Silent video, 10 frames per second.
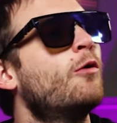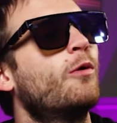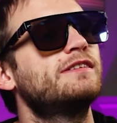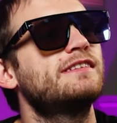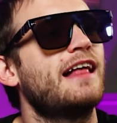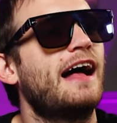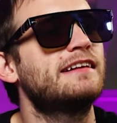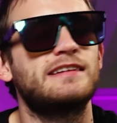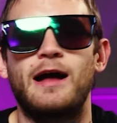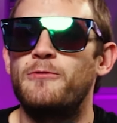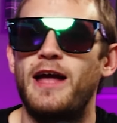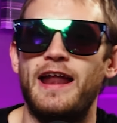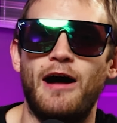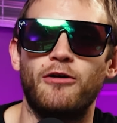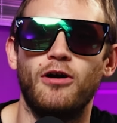When's the last time we
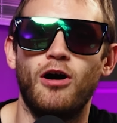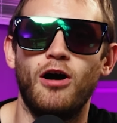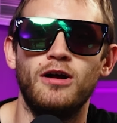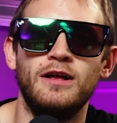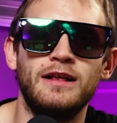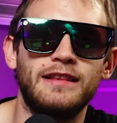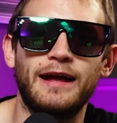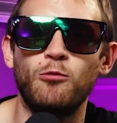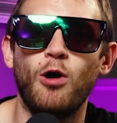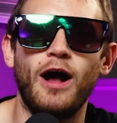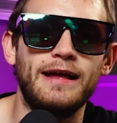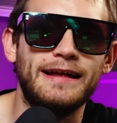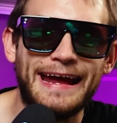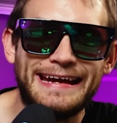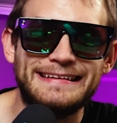had alcohol? Like what?
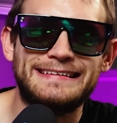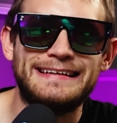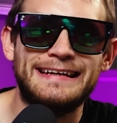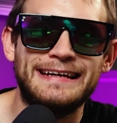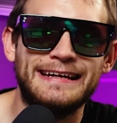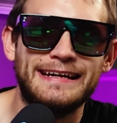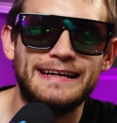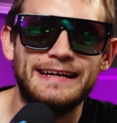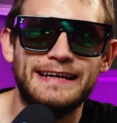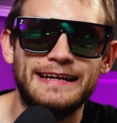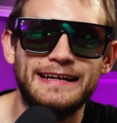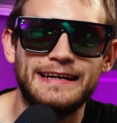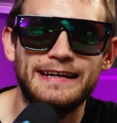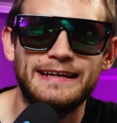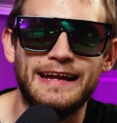
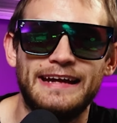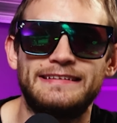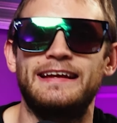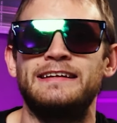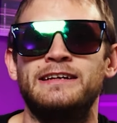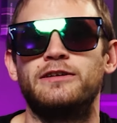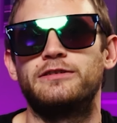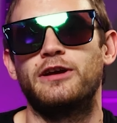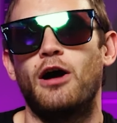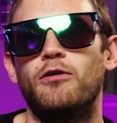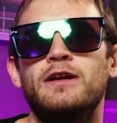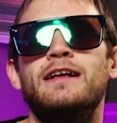18, 18 years ago.